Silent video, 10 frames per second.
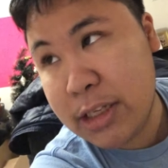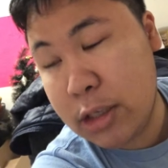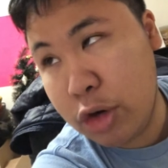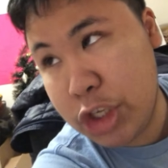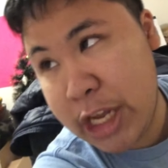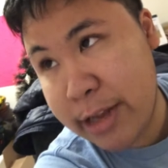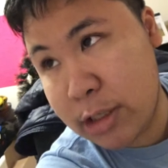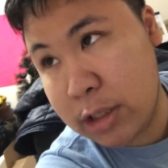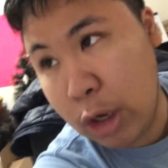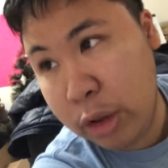So just take it
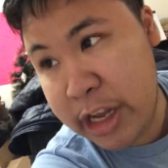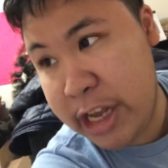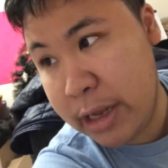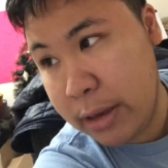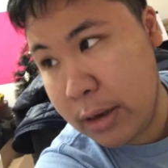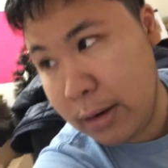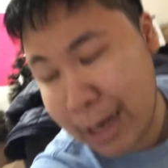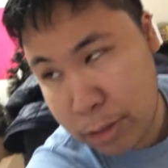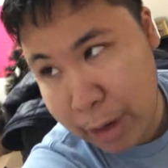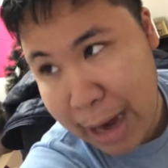slowly.
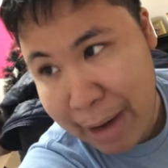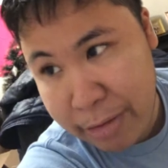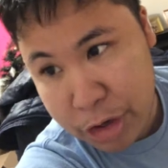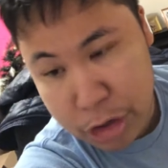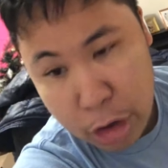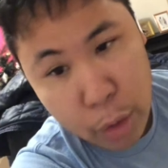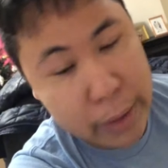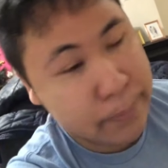That's what I'd rather do.